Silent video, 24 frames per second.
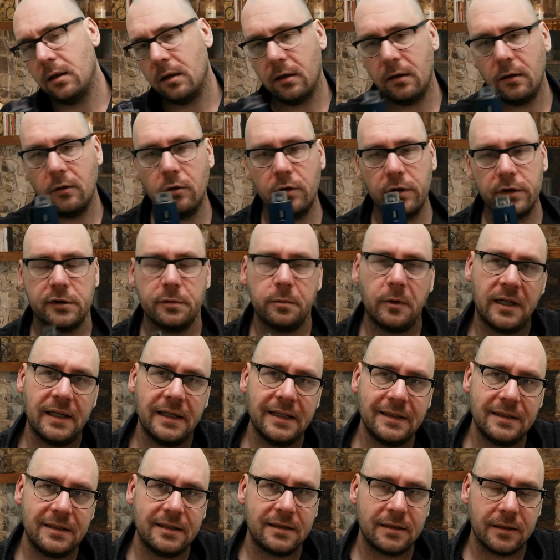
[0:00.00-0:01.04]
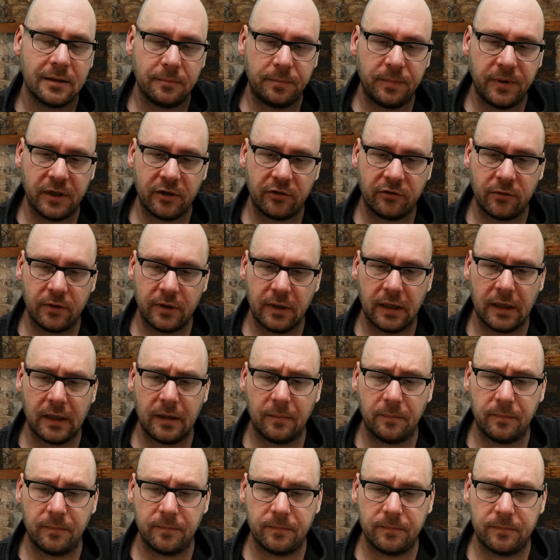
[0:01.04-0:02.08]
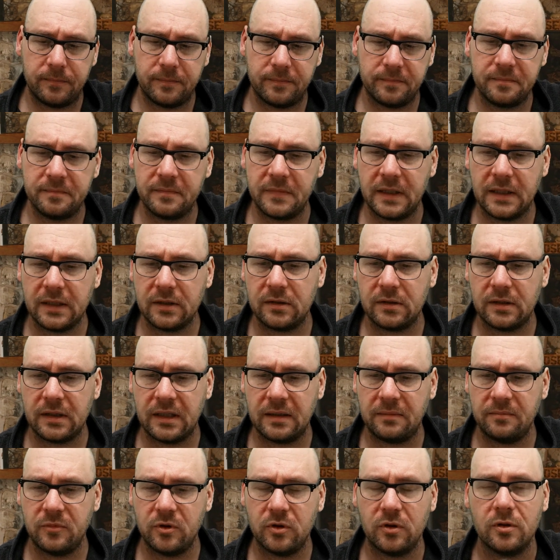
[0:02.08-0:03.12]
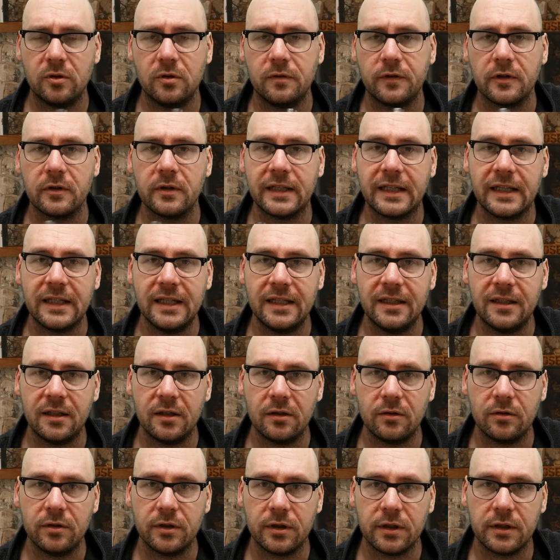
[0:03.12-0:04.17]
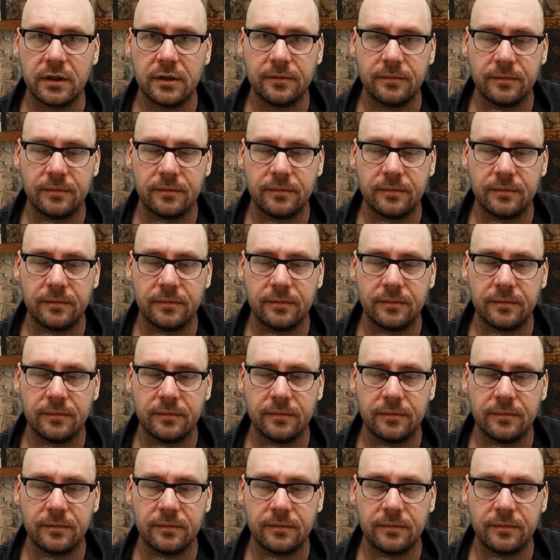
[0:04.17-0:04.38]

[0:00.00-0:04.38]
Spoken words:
Looks wise, personally, I'm not overly keen on the look.